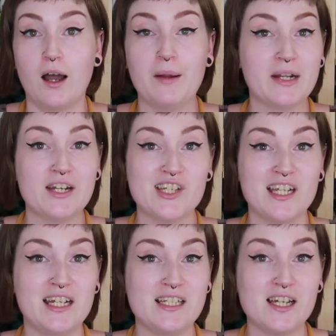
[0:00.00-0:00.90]
I managed to
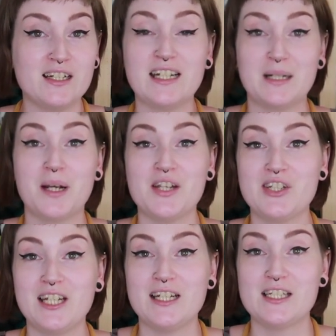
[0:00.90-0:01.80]
get it done, and I managed
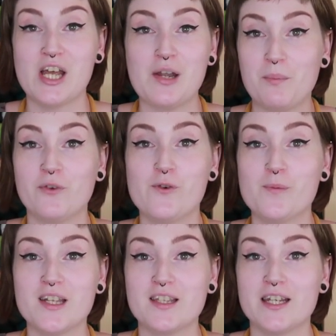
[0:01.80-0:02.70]
to get it done before
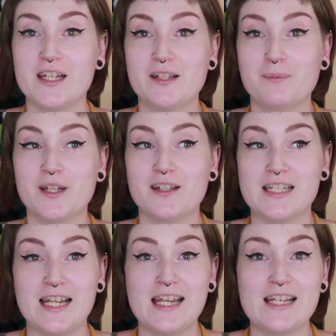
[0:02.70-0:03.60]
my 30th
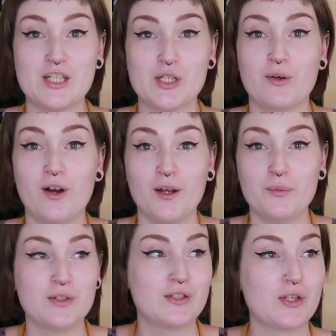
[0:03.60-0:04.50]
birthday, so I
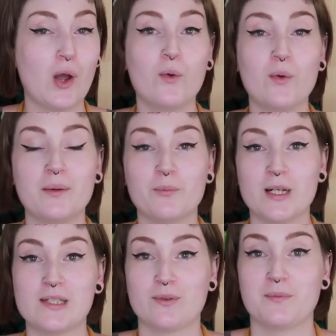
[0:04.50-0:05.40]
was so
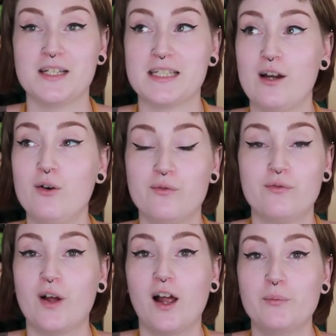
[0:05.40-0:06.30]
impressed with myself.
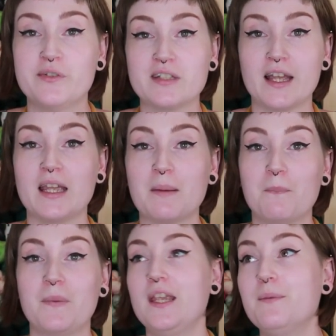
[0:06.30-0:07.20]
I was like
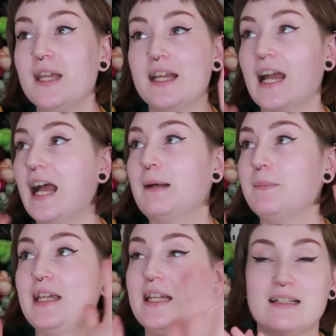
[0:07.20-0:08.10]
beaming,
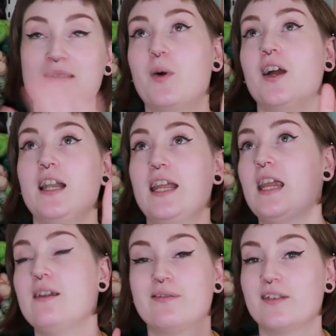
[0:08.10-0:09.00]
happy,
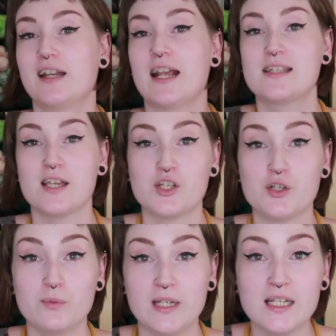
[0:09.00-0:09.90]
smiley for the next like
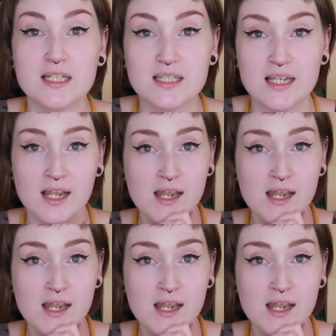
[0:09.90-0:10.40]
2 weeks.